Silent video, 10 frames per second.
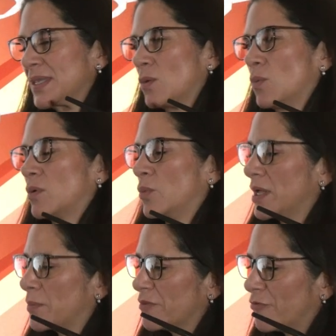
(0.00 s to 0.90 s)
1
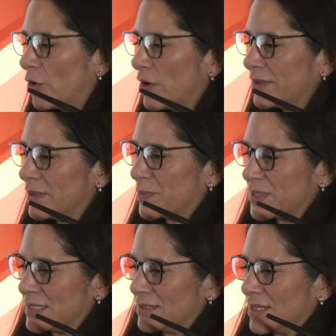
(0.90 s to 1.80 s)
week before the
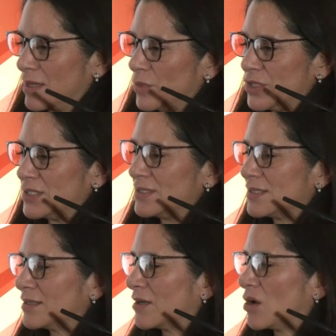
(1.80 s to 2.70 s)
present
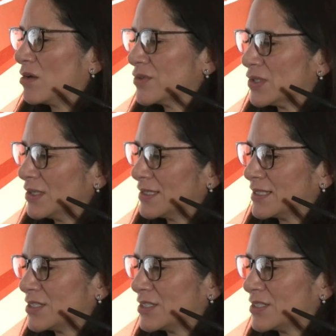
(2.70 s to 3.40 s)
emergency consult,